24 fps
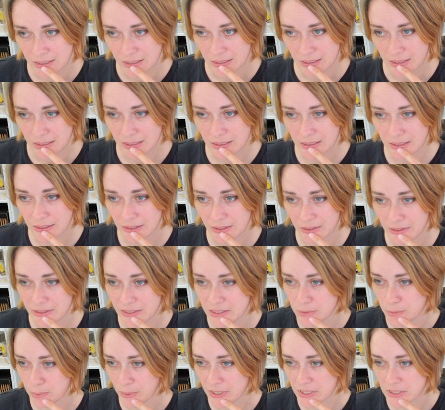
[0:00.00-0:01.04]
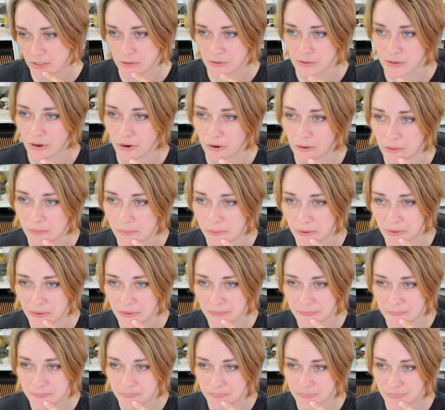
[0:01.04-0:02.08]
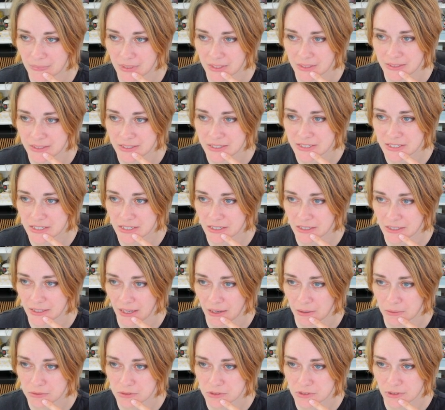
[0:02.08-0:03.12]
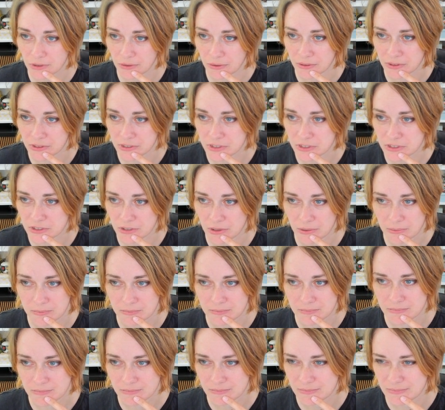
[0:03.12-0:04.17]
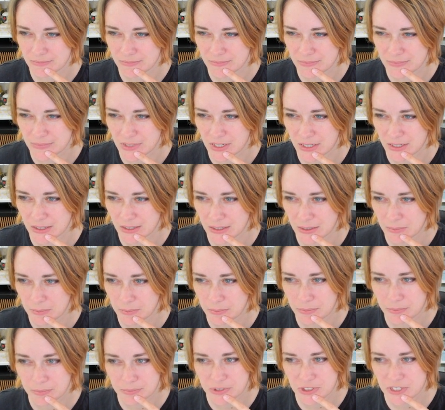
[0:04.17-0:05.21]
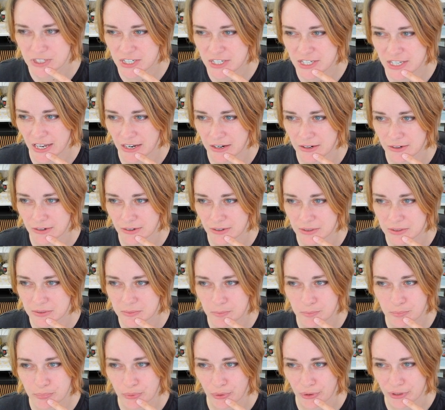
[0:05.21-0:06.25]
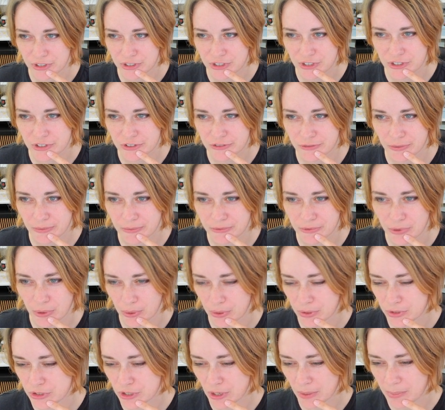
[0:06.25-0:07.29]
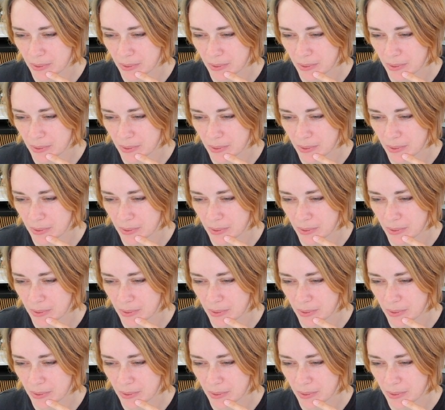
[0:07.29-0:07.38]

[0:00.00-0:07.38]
Yeah, these wings look horrible. These clouds are some standard brushes from Photoshop,